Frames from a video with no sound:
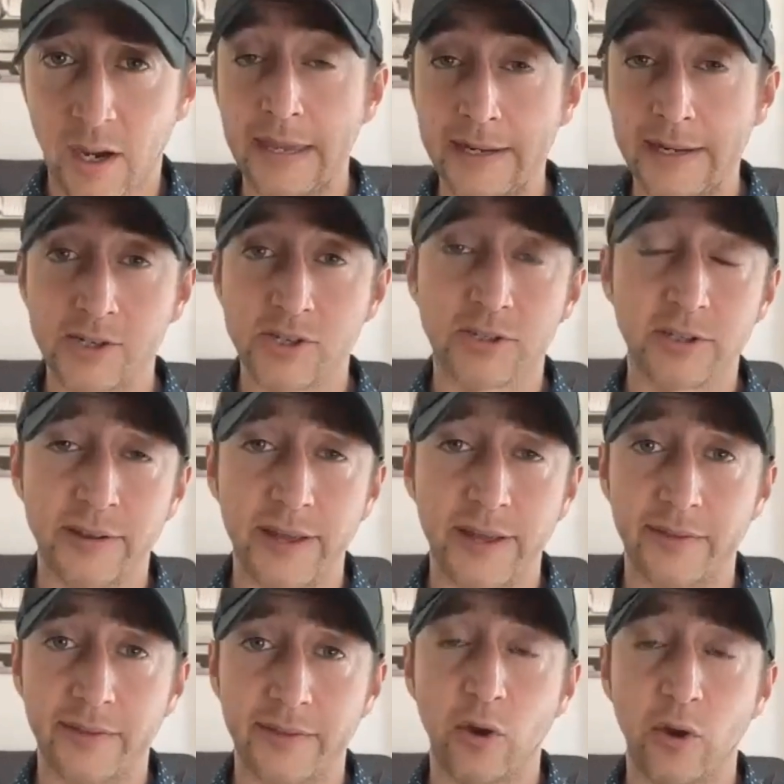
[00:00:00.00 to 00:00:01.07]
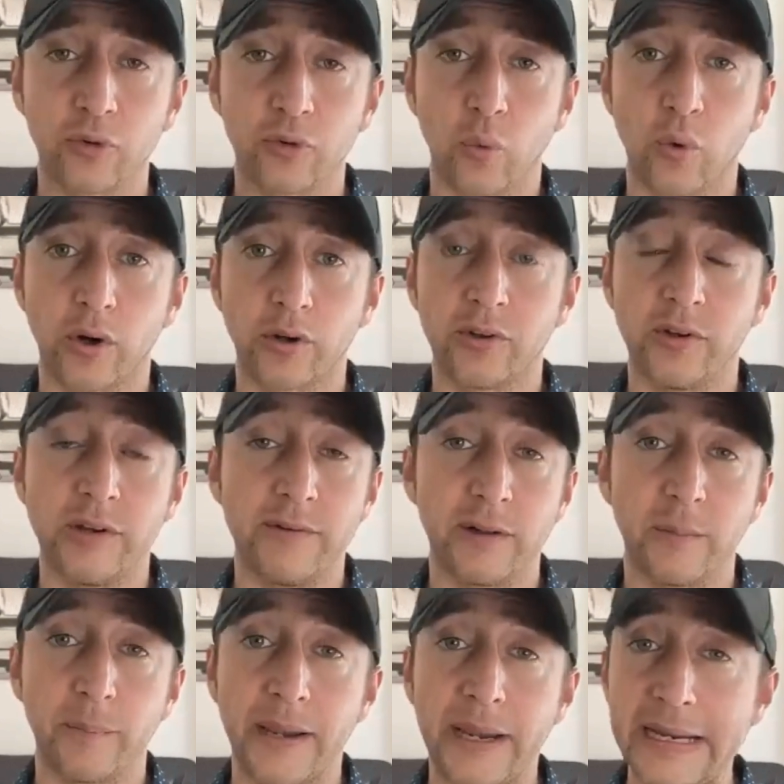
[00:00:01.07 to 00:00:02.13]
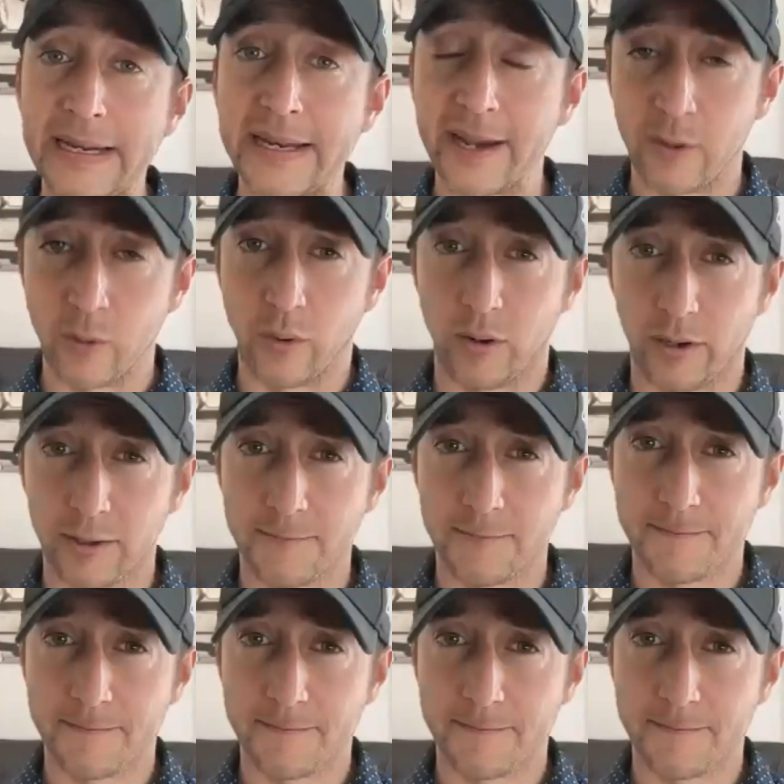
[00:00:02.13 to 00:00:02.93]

In addition to that, they also work to develop a network.